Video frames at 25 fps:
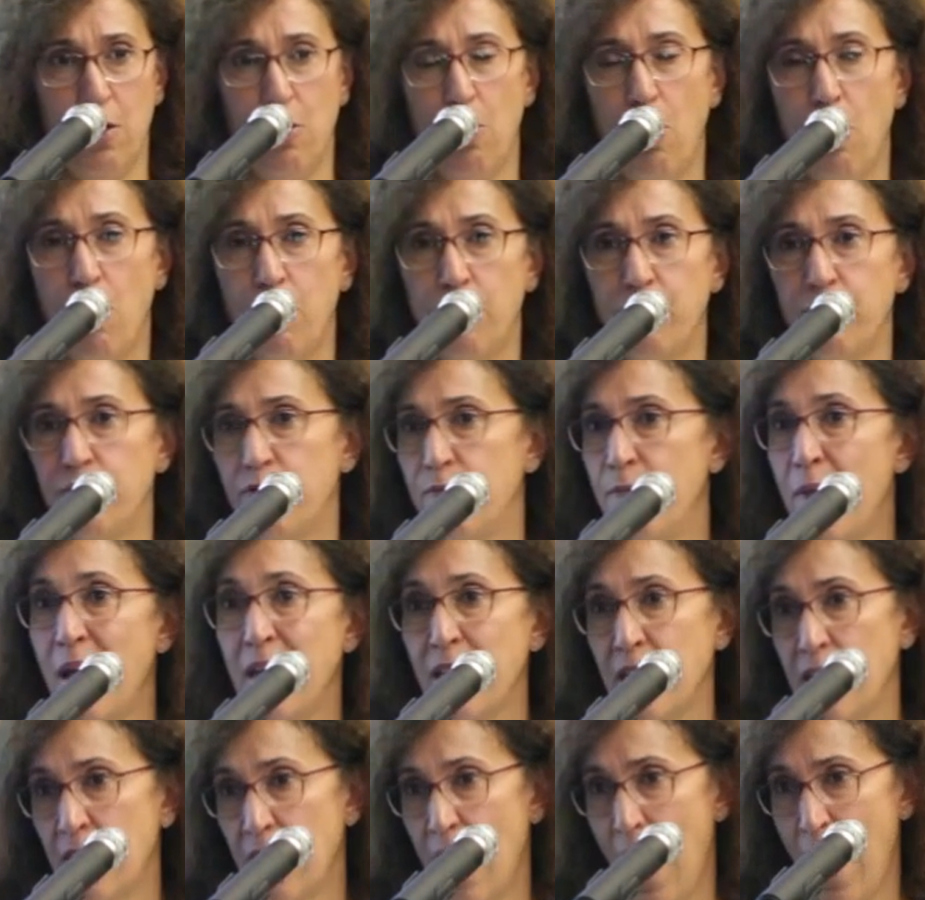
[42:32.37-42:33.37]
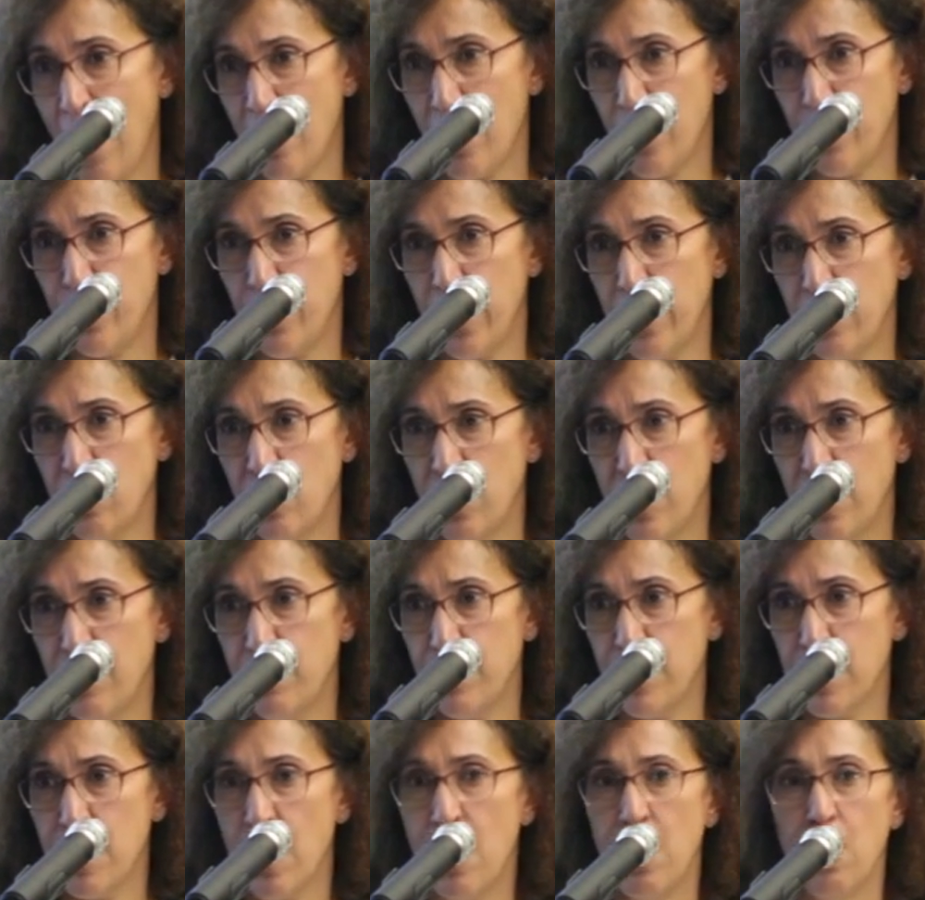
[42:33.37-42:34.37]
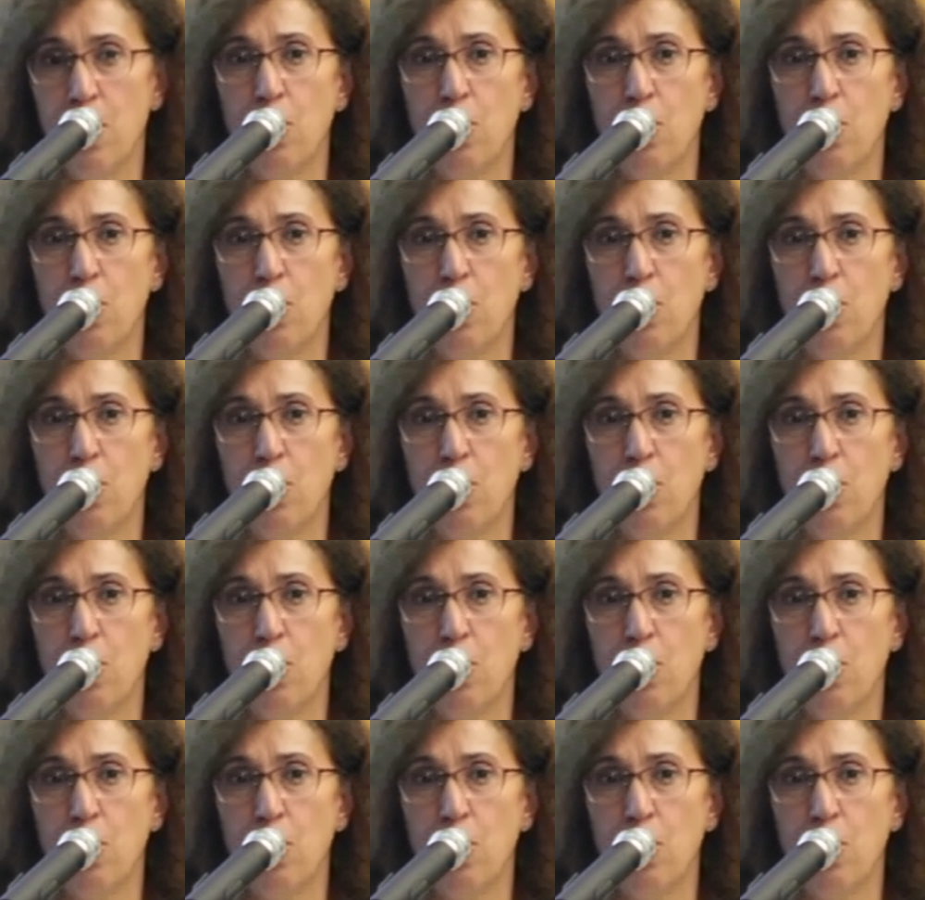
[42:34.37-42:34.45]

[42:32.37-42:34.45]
of many Arab regimes